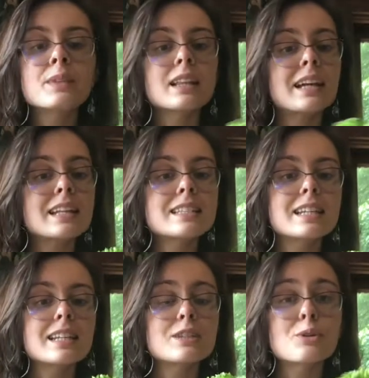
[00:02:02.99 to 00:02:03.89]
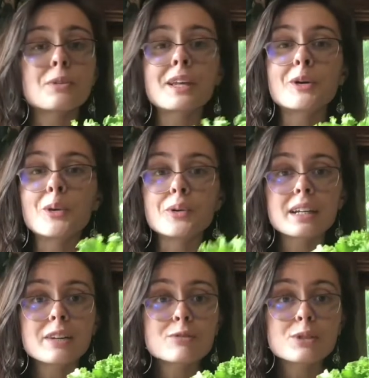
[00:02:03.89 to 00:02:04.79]
Lettuce is a really
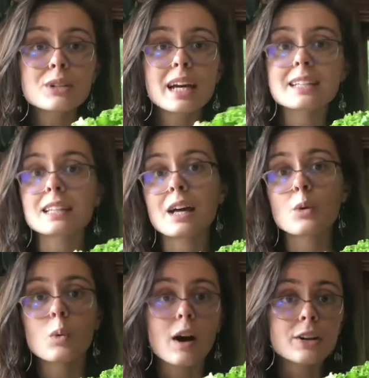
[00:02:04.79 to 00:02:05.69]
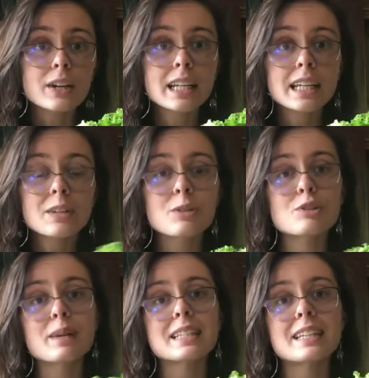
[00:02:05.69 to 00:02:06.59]
cooling food. It has a lot of water in it, which
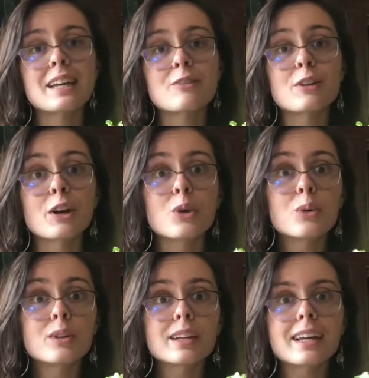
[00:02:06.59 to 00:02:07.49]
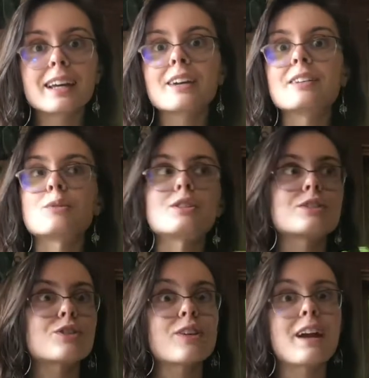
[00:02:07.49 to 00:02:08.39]
makes it very cooling, which is
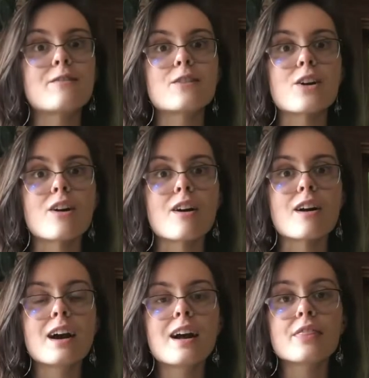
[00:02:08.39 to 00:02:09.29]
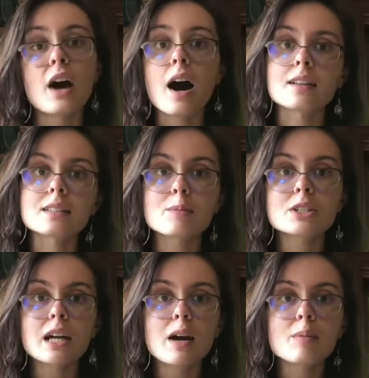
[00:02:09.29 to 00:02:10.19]
great for the hot
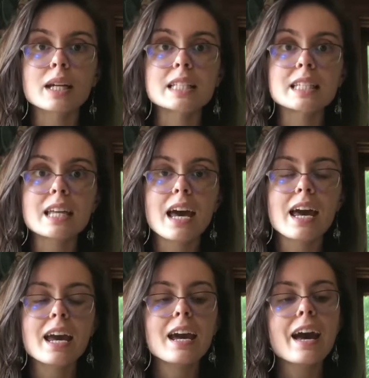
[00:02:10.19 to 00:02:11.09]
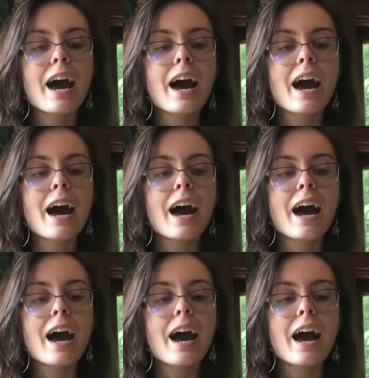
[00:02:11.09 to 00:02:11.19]
summertime like today.